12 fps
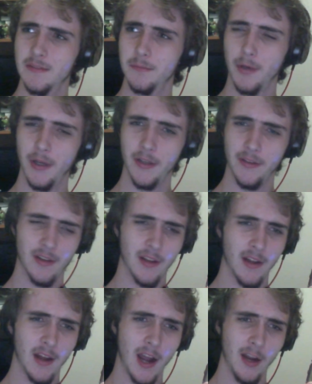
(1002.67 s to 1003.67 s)
but
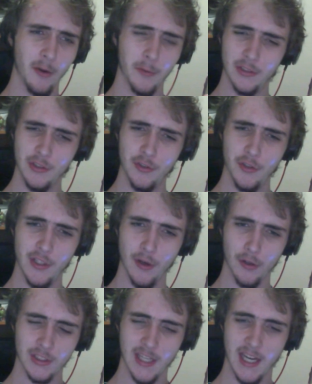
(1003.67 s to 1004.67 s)
I always knew the
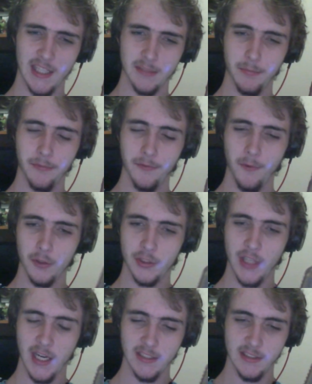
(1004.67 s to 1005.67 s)
Yogscast before
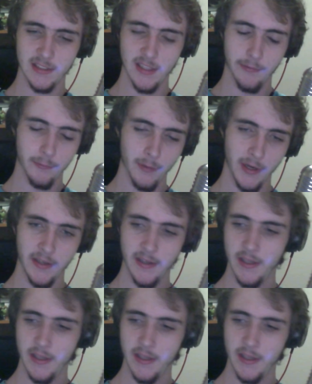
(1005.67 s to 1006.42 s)
Jack and stuff, right?